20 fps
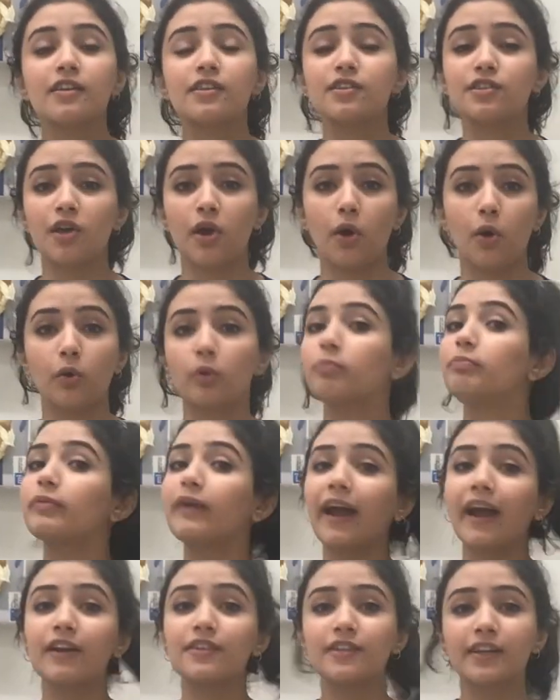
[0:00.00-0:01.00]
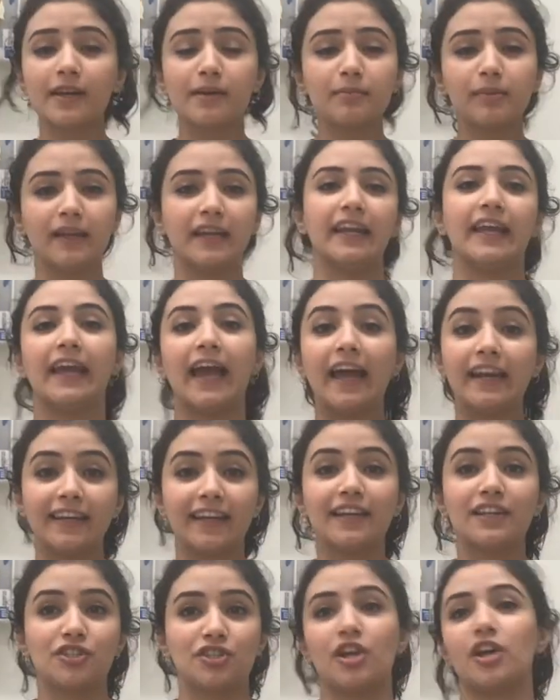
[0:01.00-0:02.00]
So, prior to completing
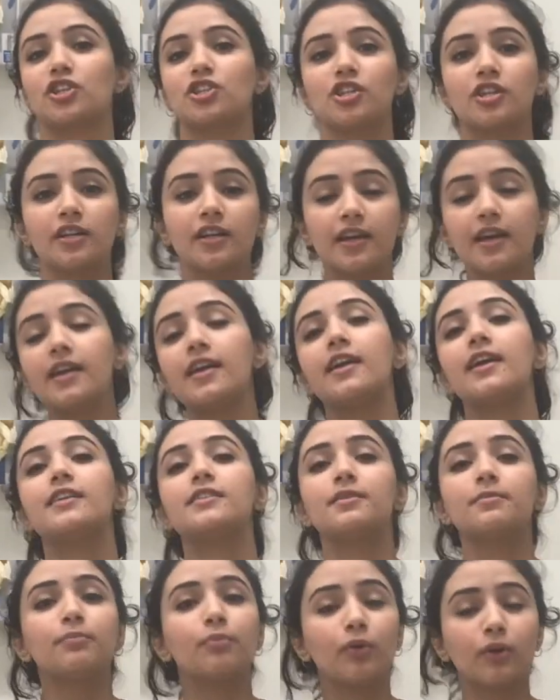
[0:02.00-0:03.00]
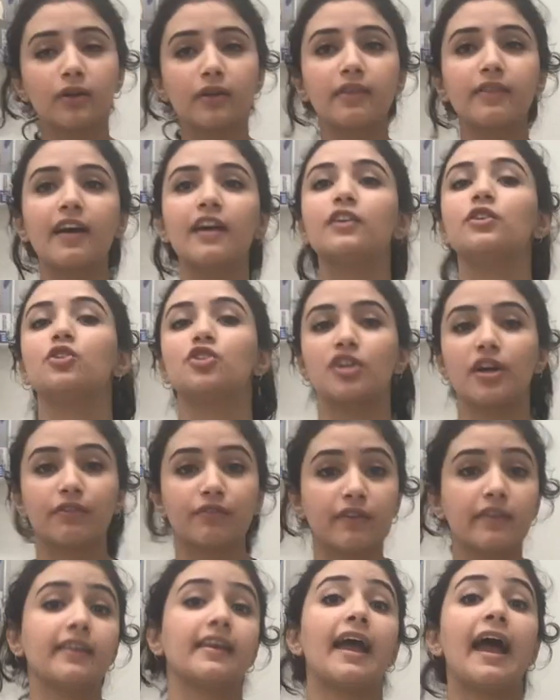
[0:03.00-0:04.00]
any injection, it's important that you
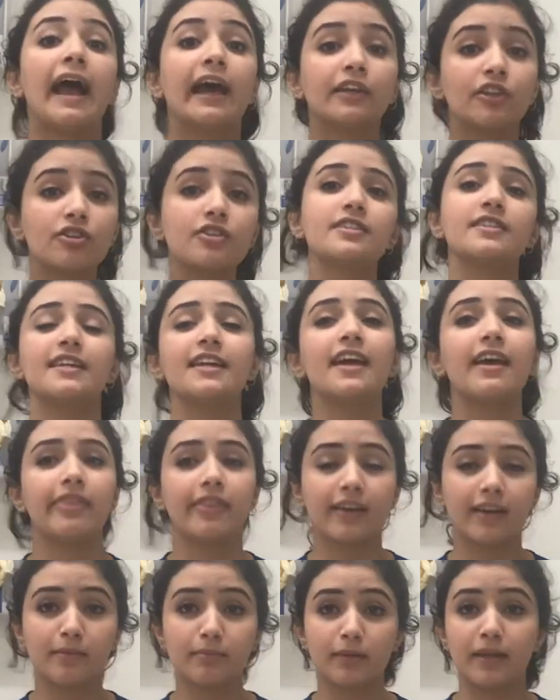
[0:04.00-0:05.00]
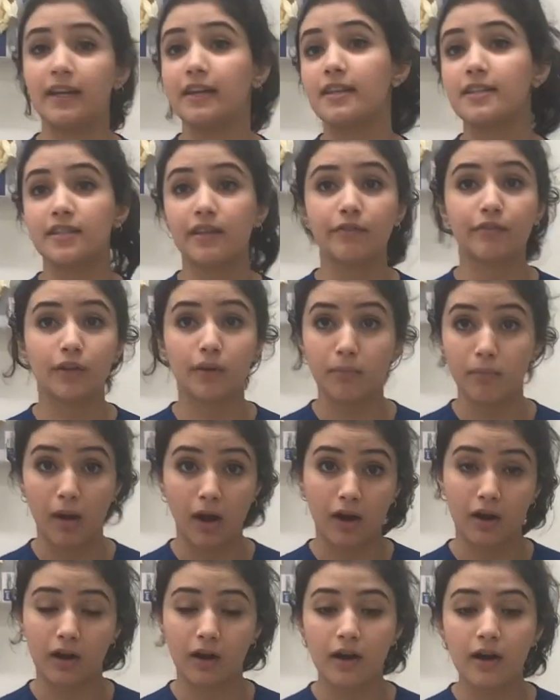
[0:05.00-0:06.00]
check for the accuracy and the completeness of your
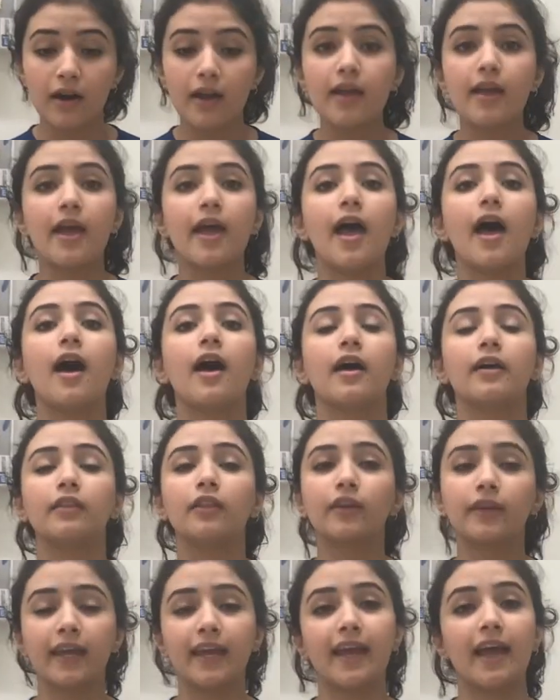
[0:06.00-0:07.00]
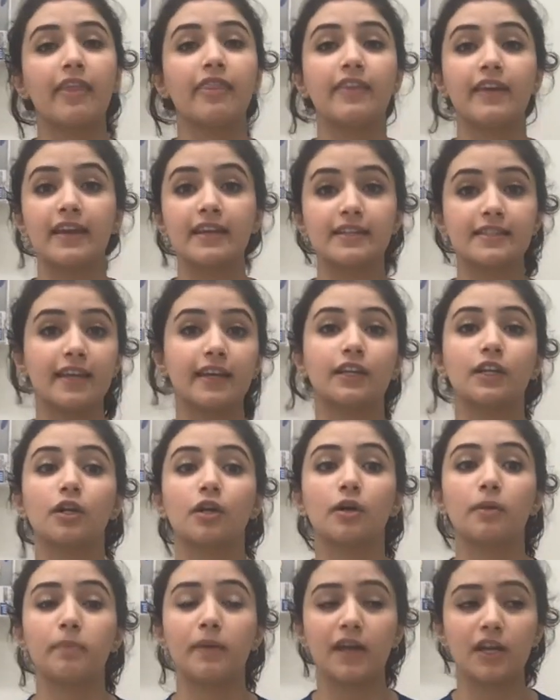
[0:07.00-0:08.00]
MAR, looking at things like
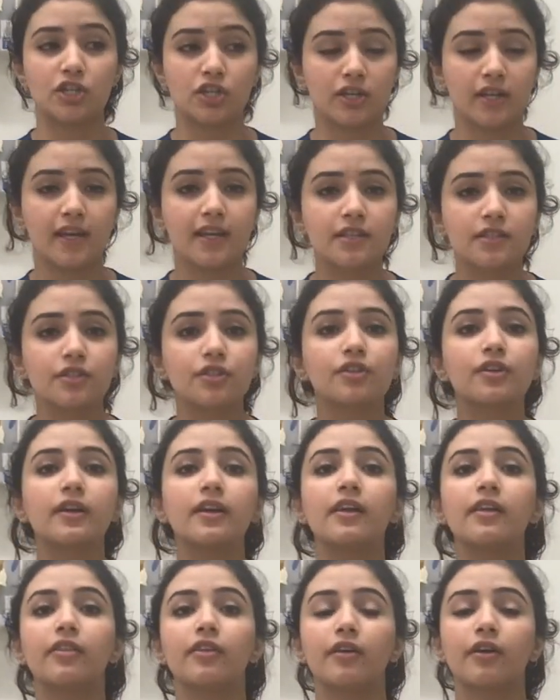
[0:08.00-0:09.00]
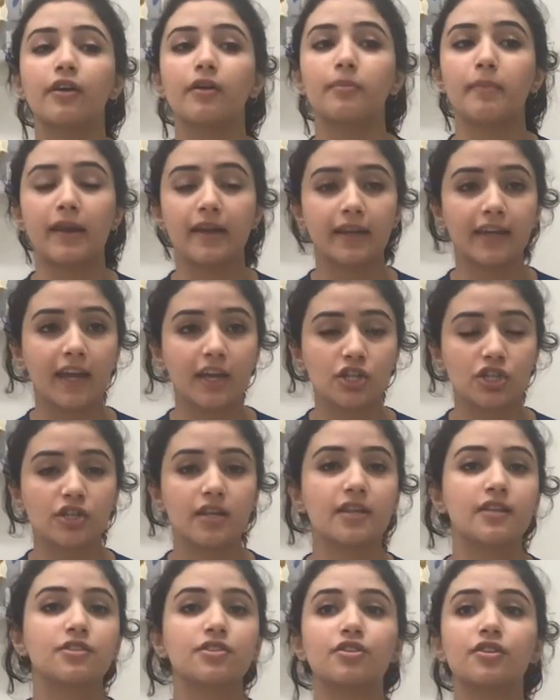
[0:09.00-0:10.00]
your patient history, their medication
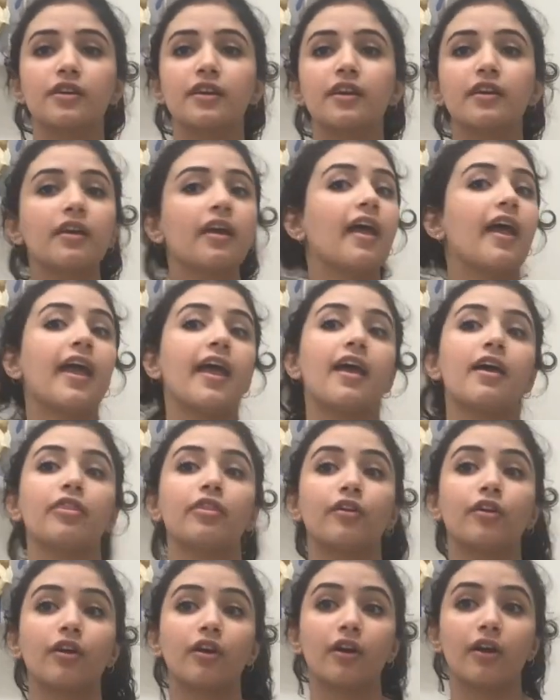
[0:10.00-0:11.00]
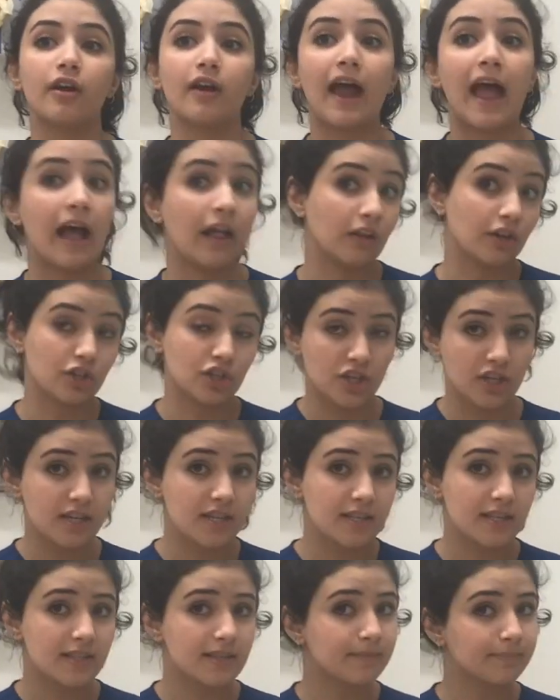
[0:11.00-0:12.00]
history, and their
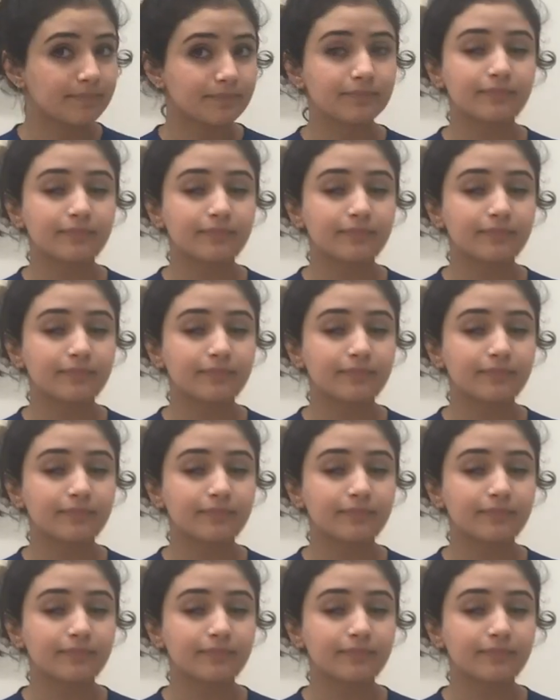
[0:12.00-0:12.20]
allergies.